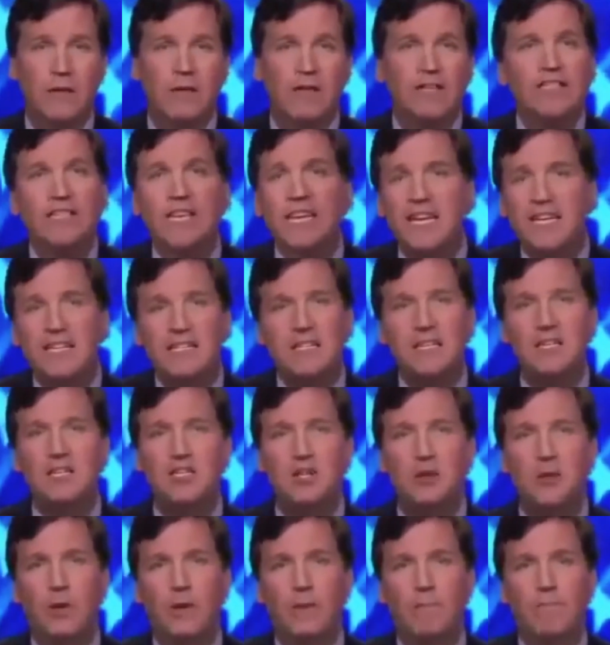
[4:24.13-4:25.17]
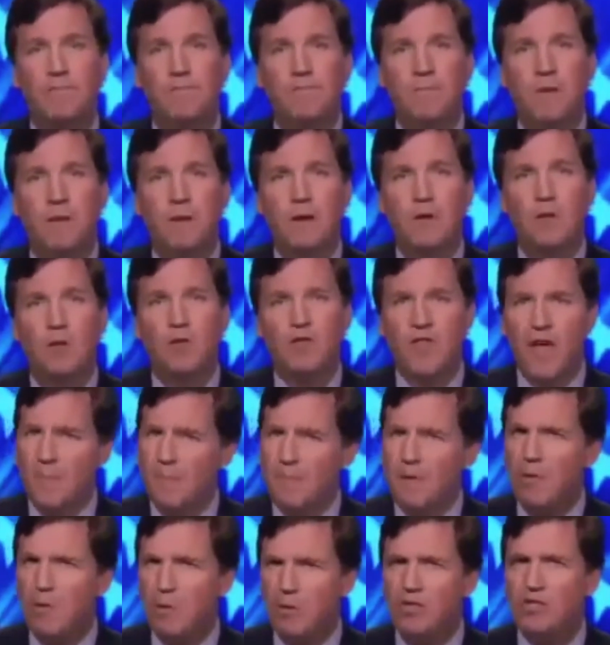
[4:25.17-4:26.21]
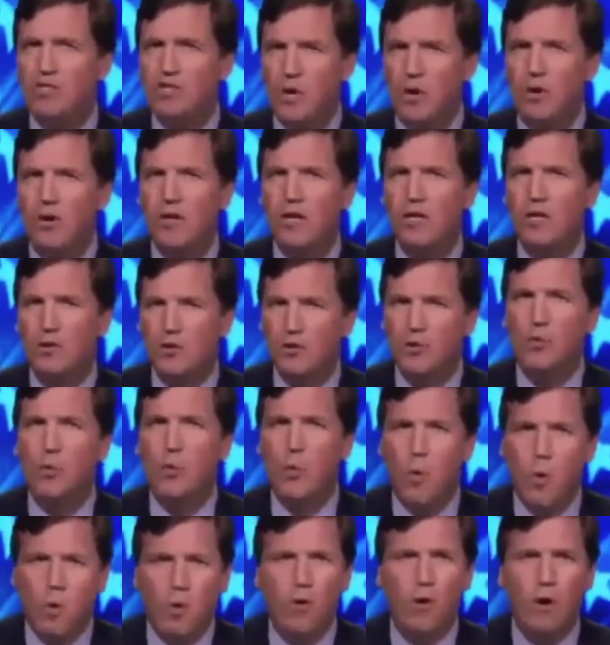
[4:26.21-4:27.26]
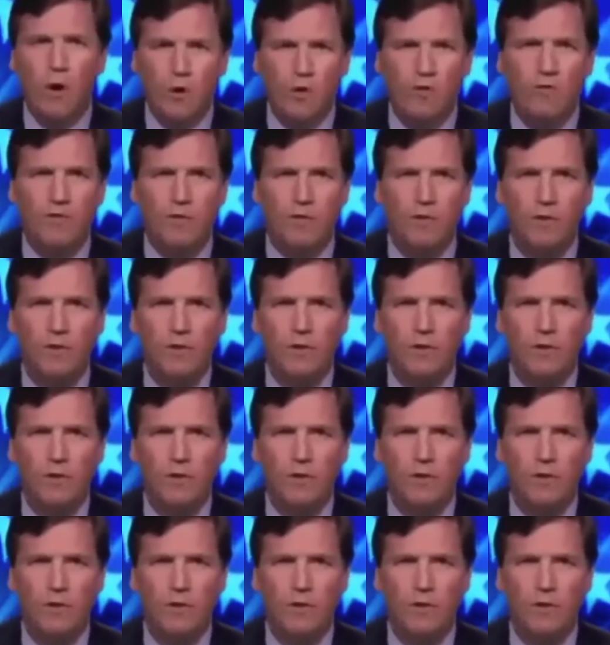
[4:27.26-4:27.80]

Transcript: Let's say he did do it. Would that be worth starting a new war over?